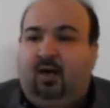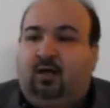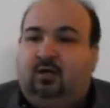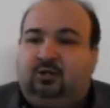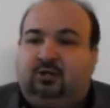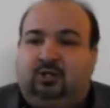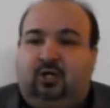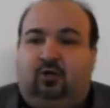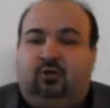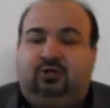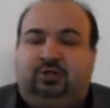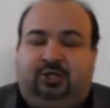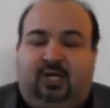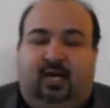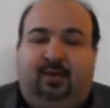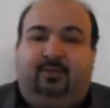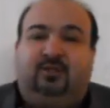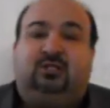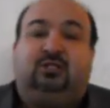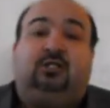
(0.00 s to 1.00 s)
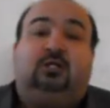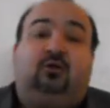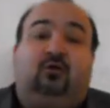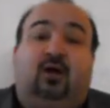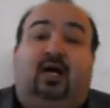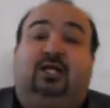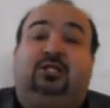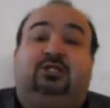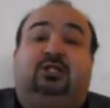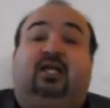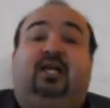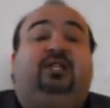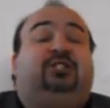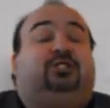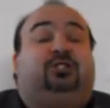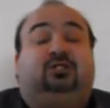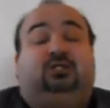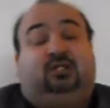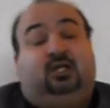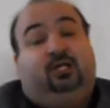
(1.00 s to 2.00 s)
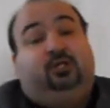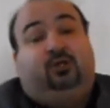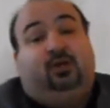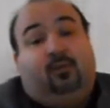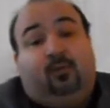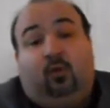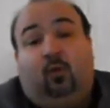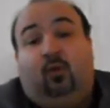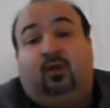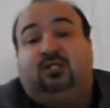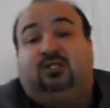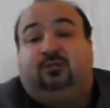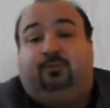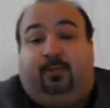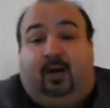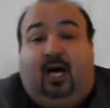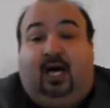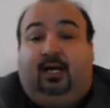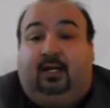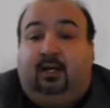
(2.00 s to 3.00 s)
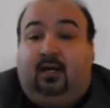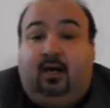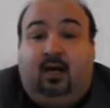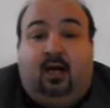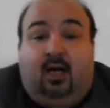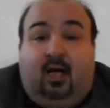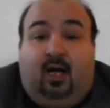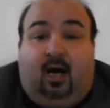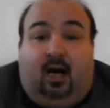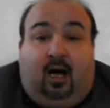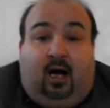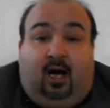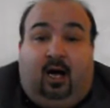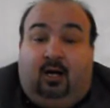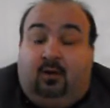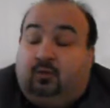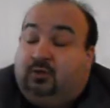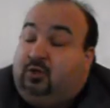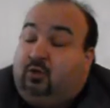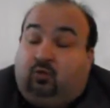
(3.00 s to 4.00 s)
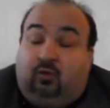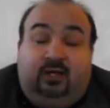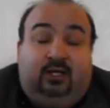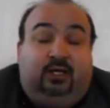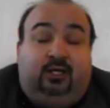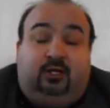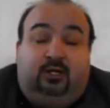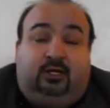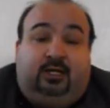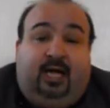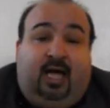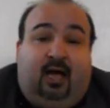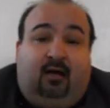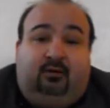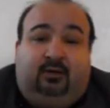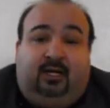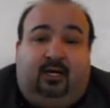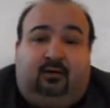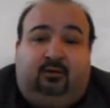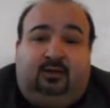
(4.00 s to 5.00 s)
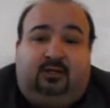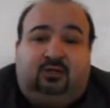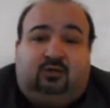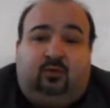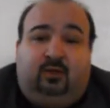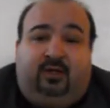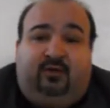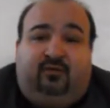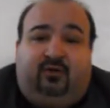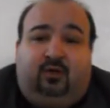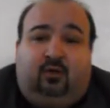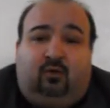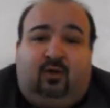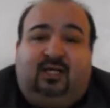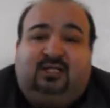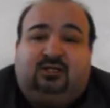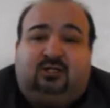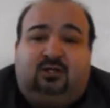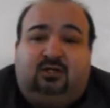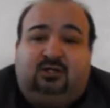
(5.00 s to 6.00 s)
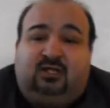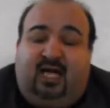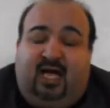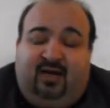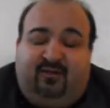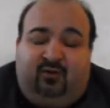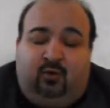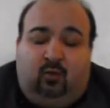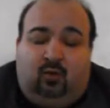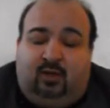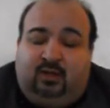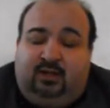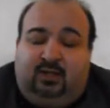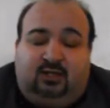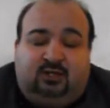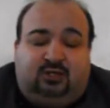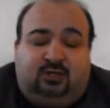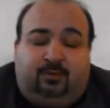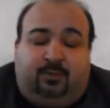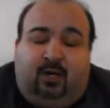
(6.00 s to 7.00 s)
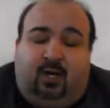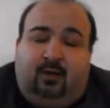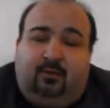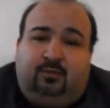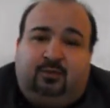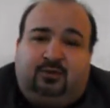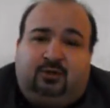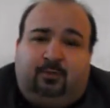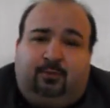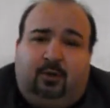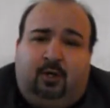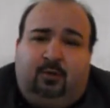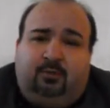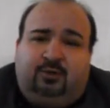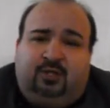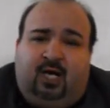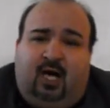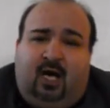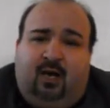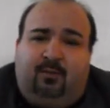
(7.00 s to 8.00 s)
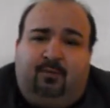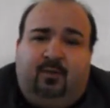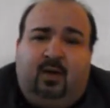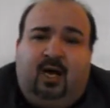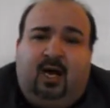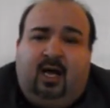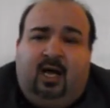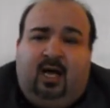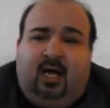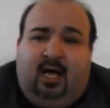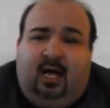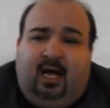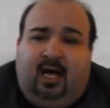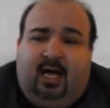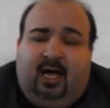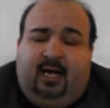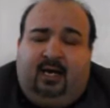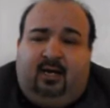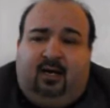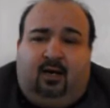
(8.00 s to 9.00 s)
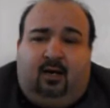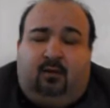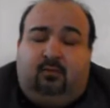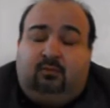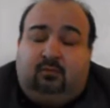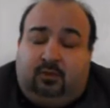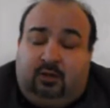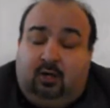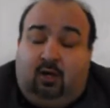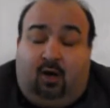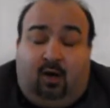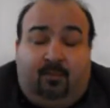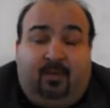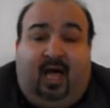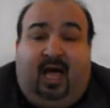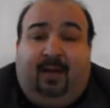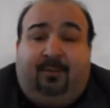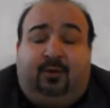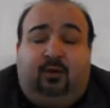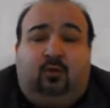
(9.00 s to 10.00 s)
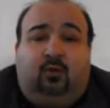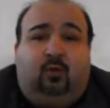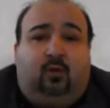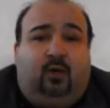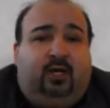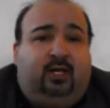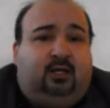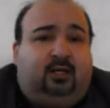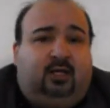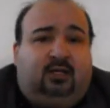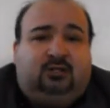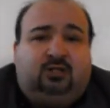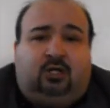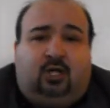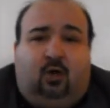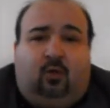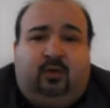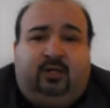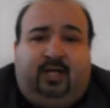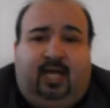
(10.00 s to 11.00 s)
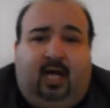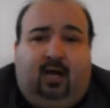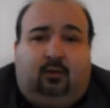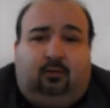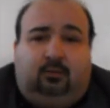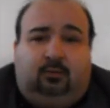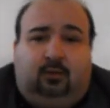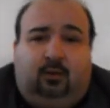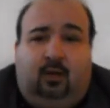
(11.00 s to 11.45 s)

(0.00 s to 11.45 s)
So, Sheamus, congratulations on your number 1 spot. It was a really good countdown this week for the wrestlers. Everyone did a superb job, and, I'm happy with the way things are going down.